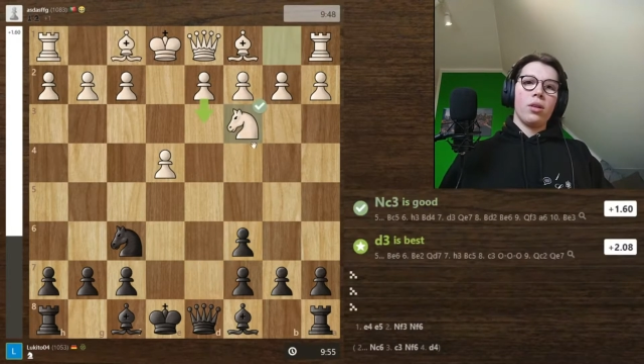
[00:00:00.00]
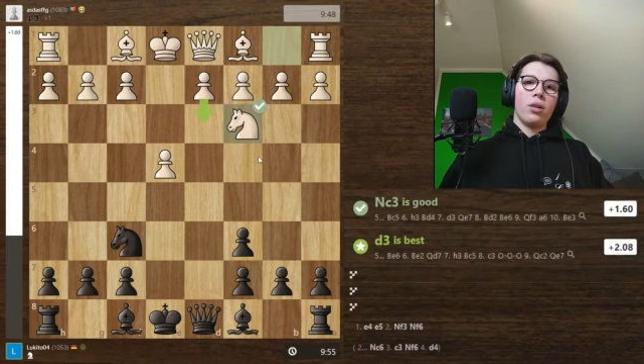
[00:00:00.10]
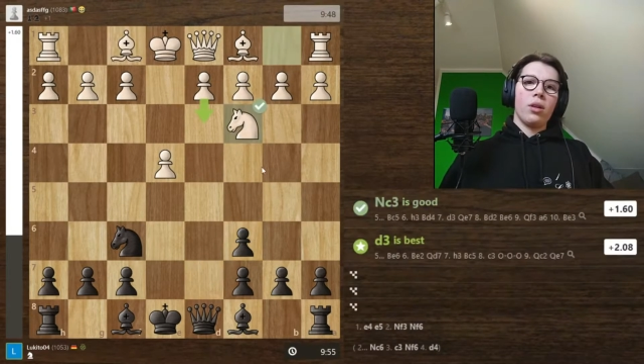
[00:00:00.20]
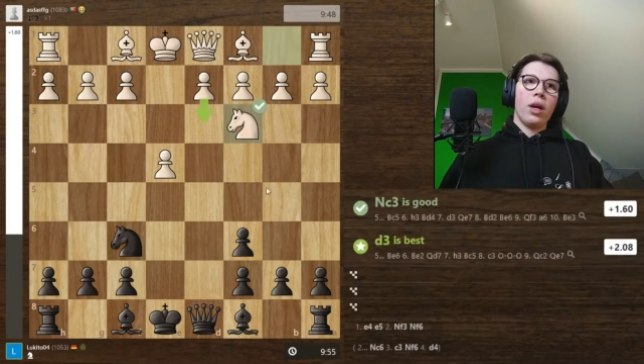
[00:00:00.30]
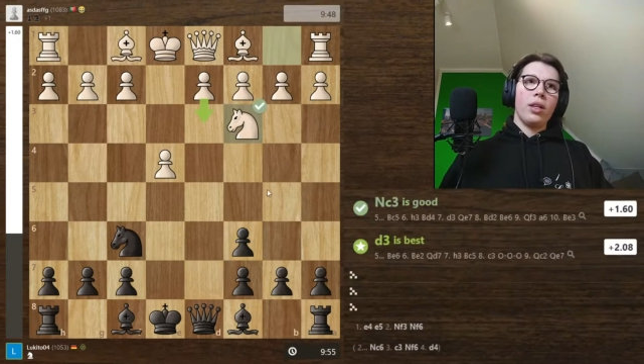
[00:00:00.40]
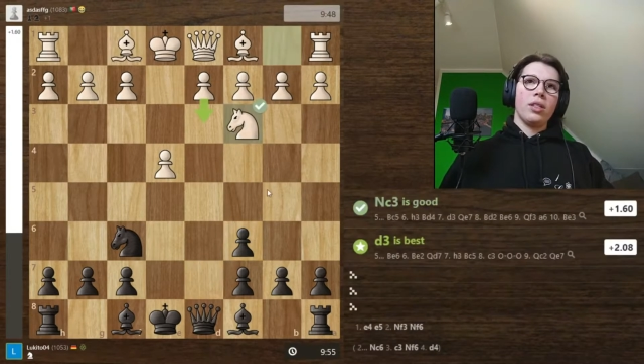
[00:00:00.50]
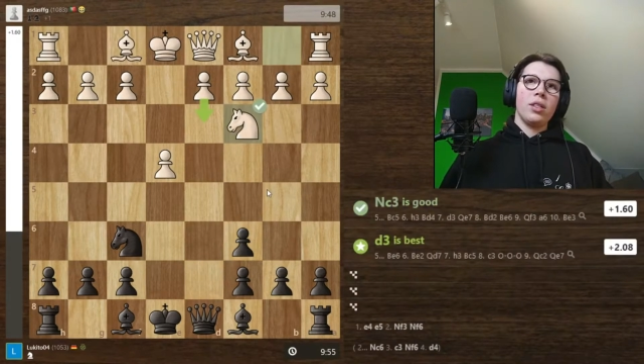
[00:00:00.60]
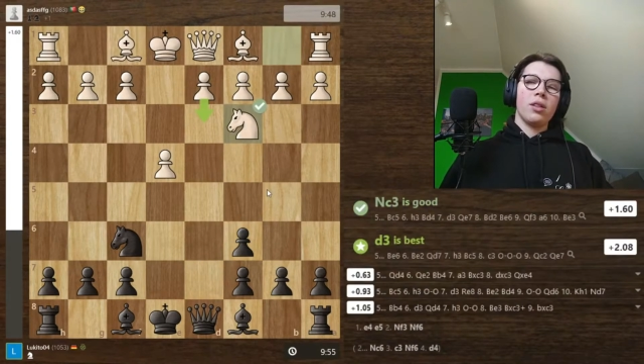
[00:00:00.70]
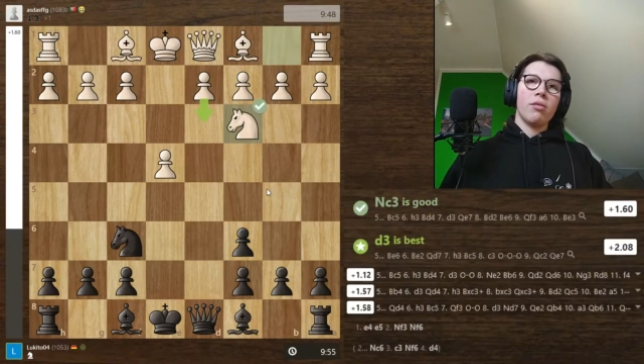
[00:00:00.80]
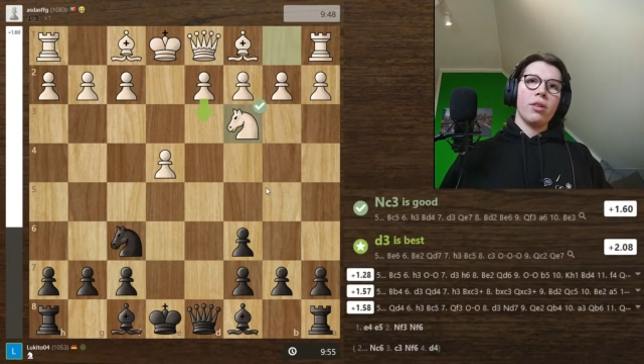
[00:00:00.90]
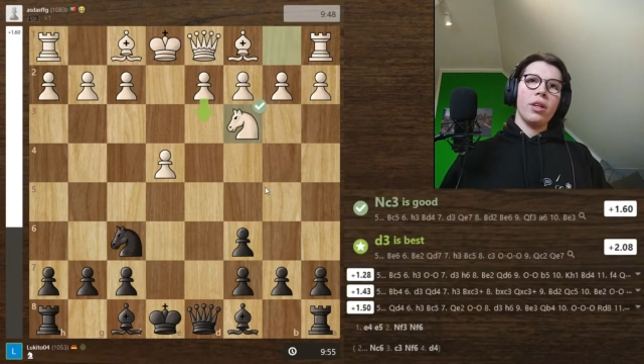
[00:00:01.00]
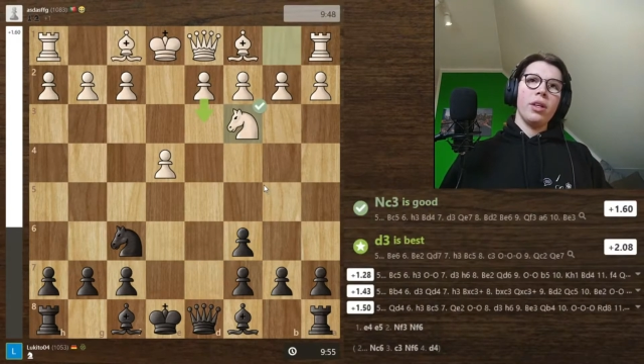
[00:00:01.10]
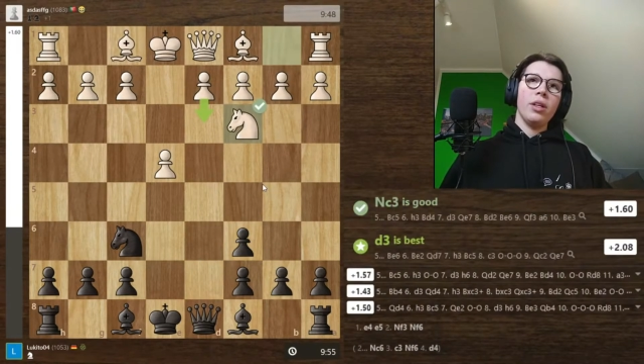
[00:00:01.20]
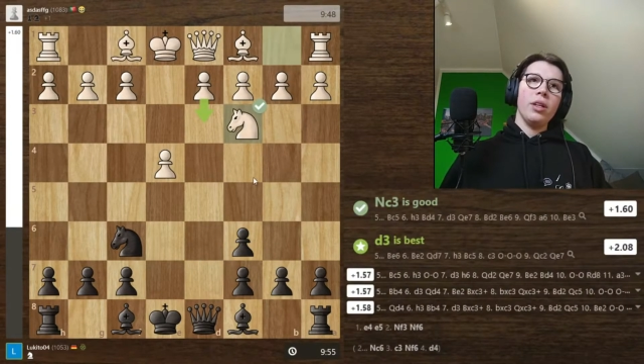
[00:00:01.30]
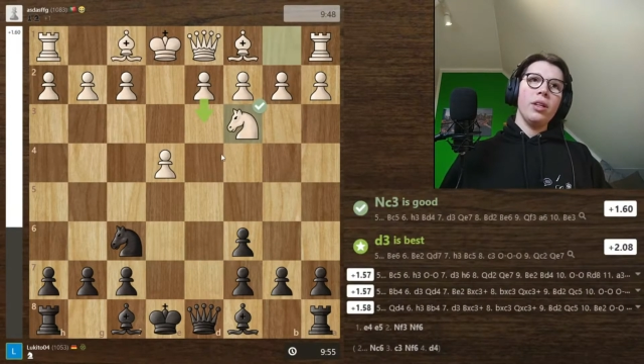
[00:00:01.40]
knight
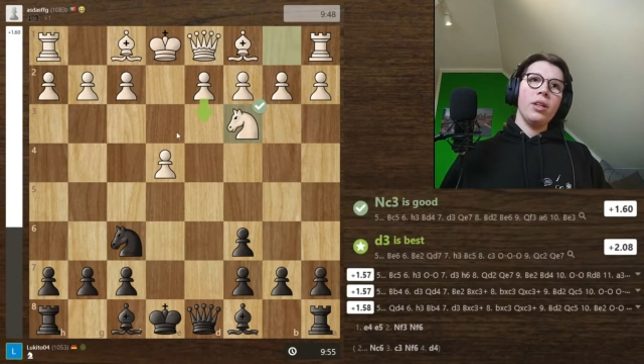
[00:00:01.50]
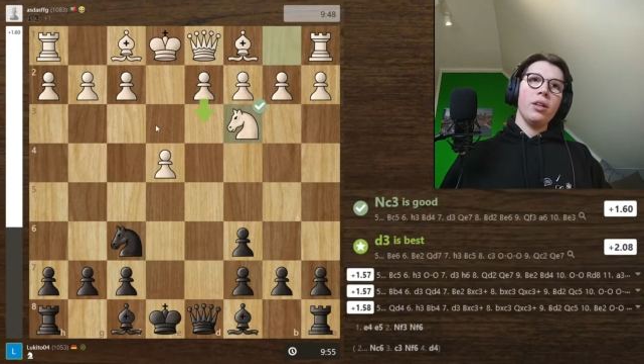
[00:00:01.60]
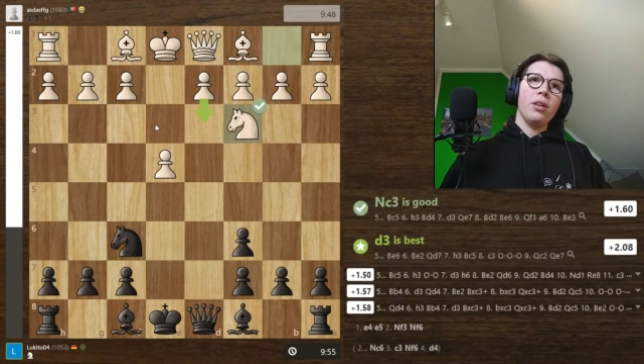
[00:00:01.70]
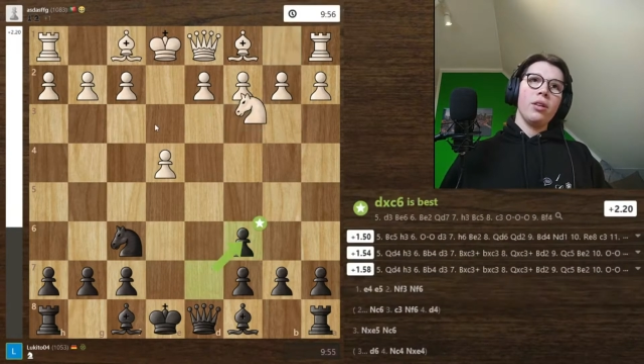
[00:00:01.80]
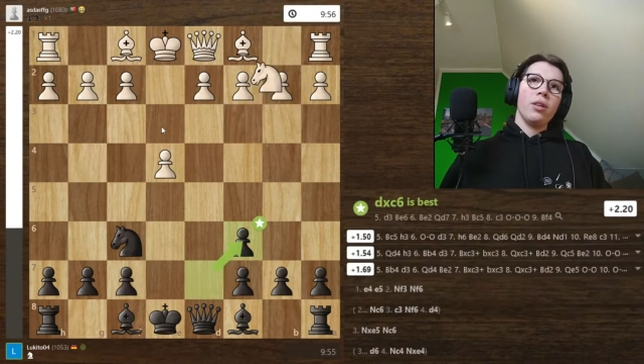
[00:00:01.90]
c3,